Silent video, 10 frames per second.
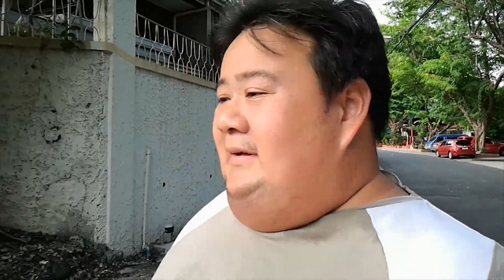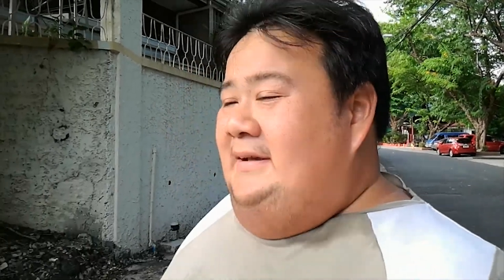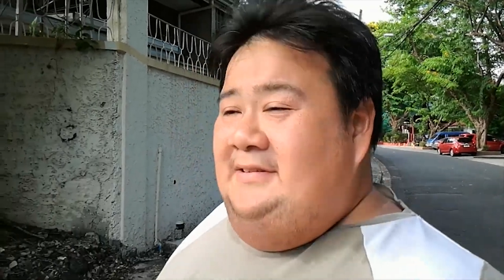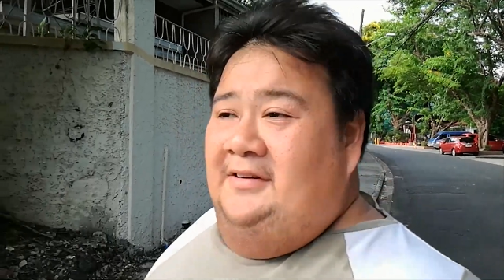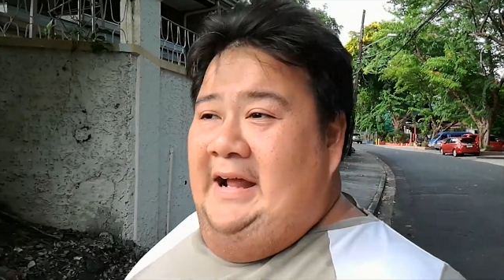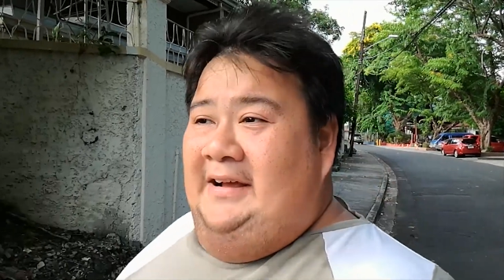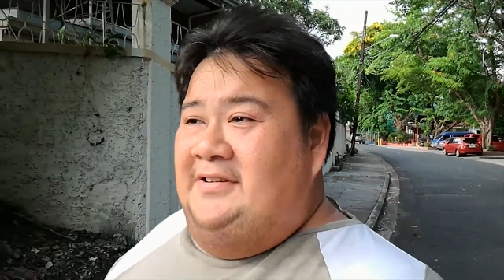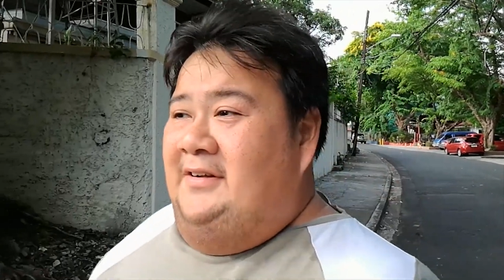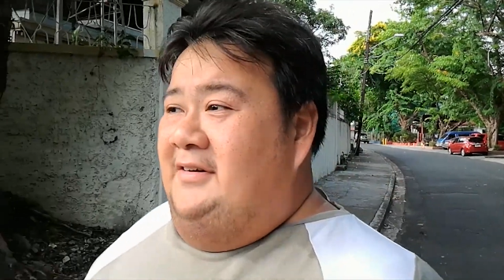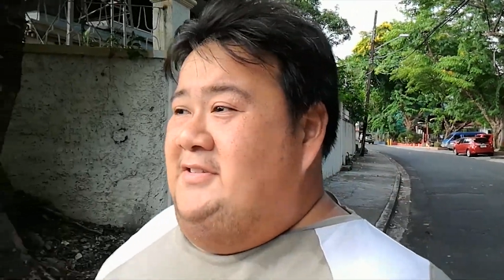He's
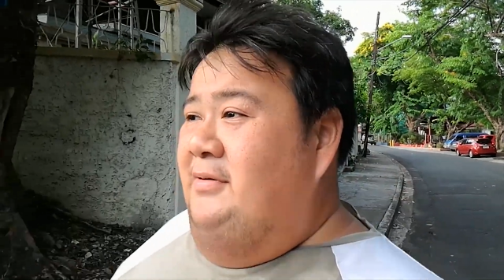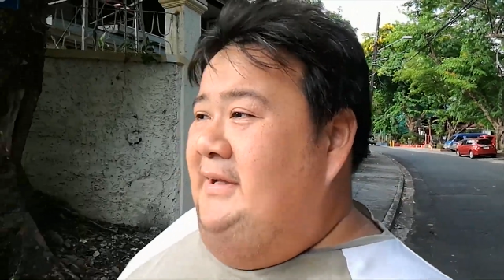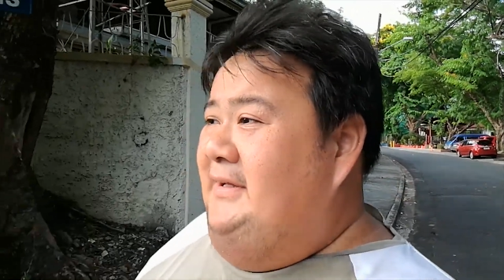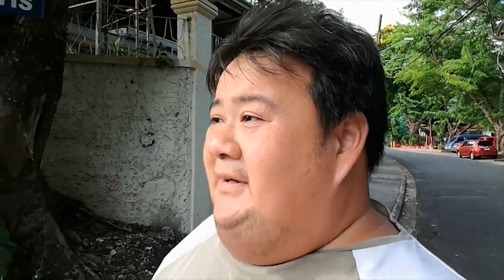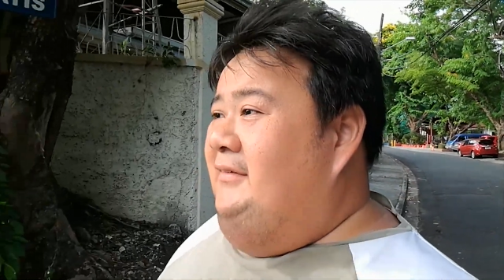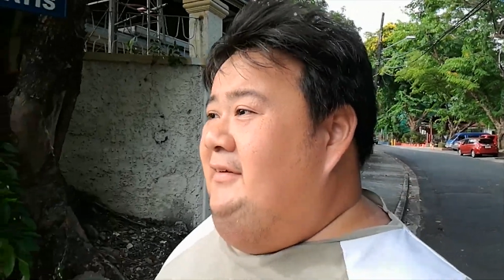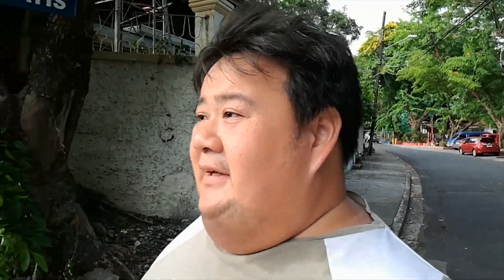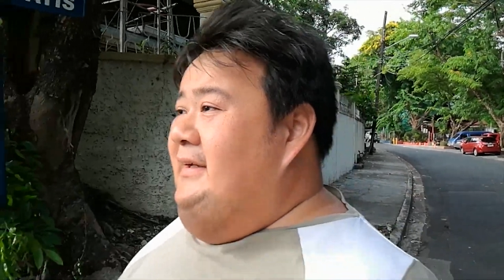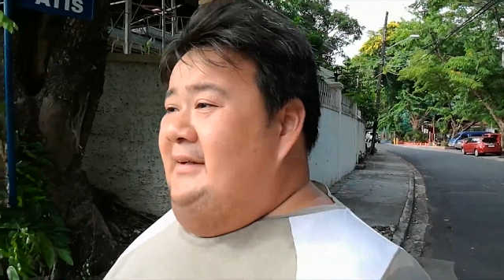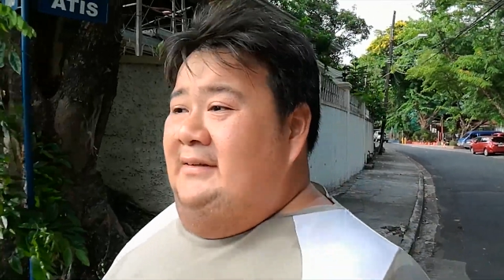actually on his way here
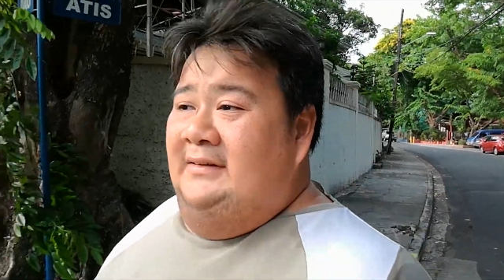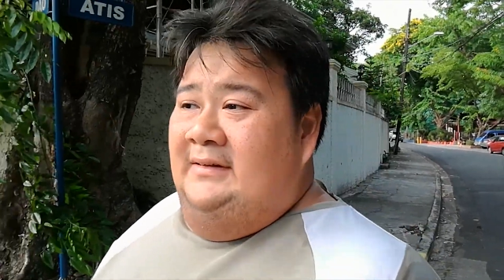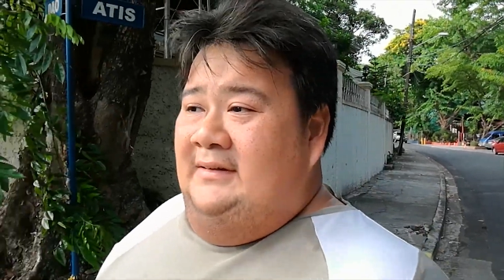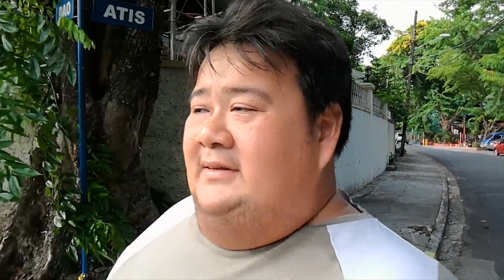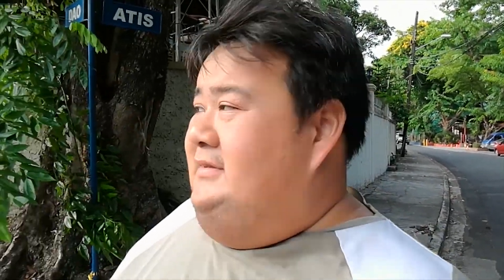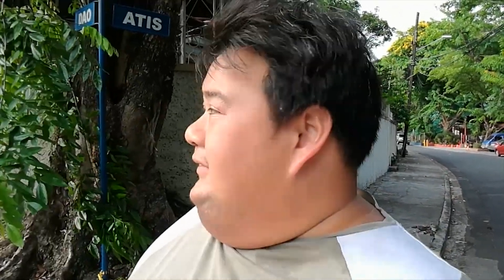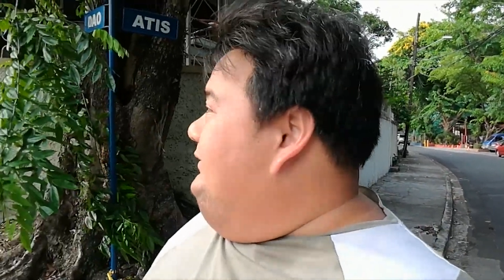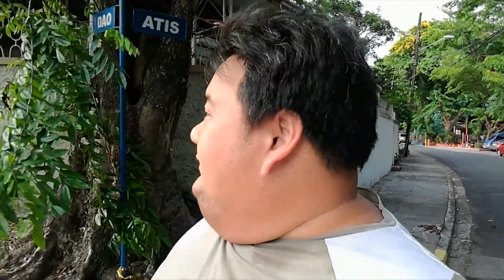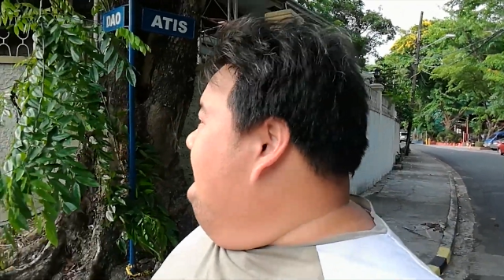already, so